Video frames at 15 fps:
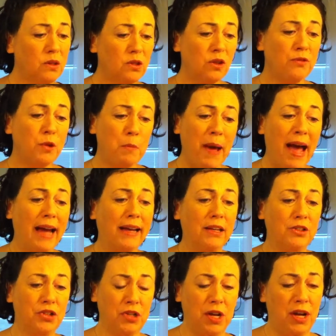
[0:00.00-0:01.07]
So if your
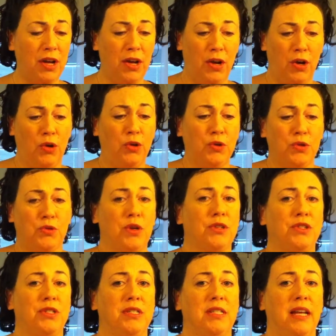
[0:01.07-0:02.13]
package or your
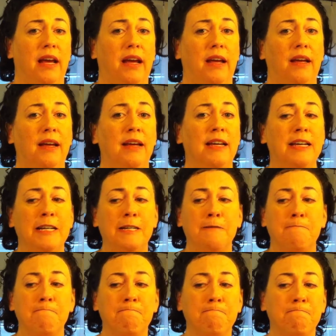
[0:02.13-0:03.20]
instructions say,
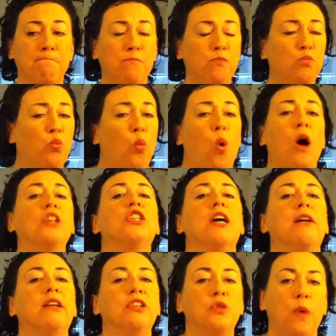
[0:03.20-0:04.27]
wash
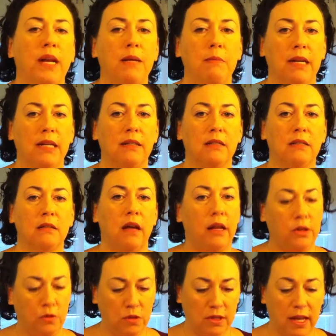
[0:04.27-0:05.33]
out in 20 minutes,
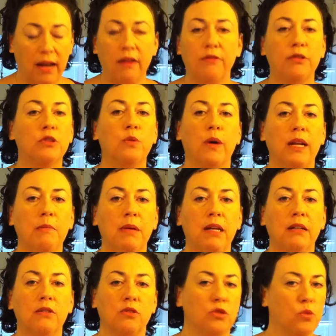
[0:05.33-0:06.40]
and you set it for 20
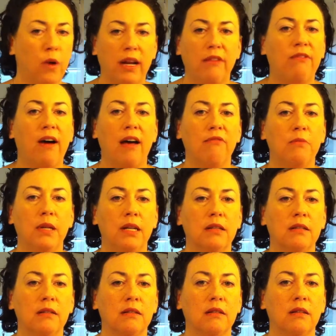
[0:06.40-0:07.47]
minutes or 25
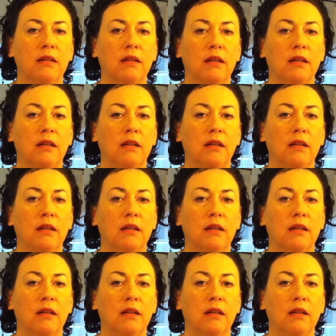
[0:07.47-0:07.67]
minutes,